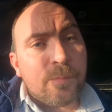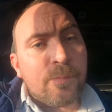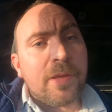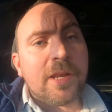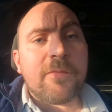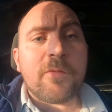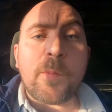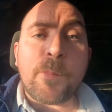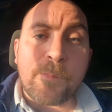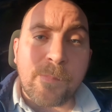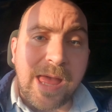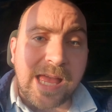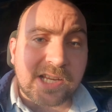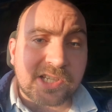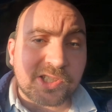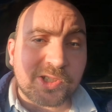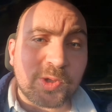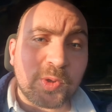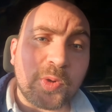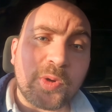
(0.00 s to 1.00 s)
a bit of a
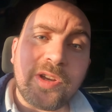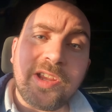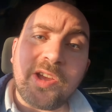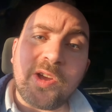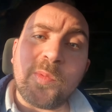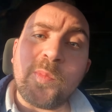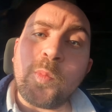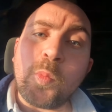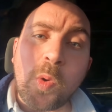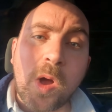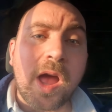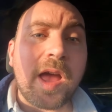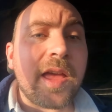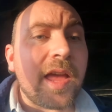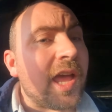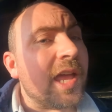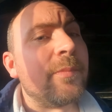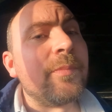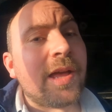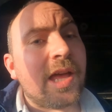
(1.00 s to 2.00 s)
backstory on
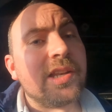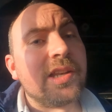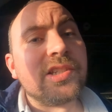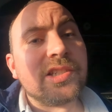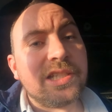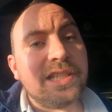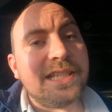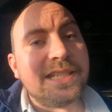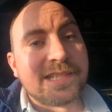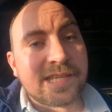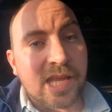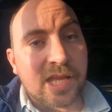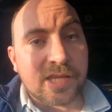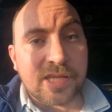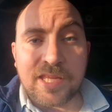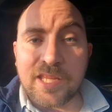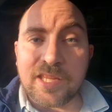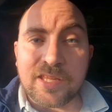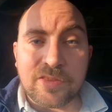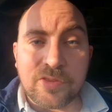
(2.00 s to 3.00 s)
why I'm actually
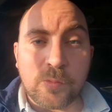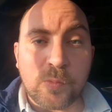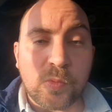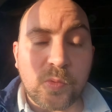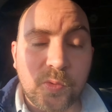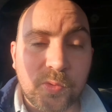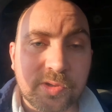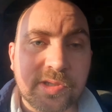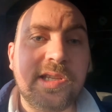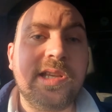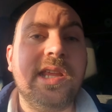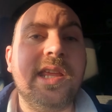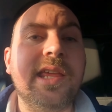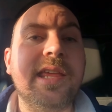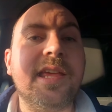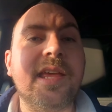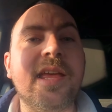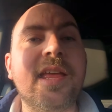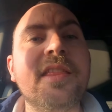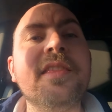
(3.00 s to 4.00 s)
tanking the walls in
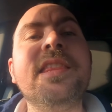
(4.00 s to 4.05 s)
here.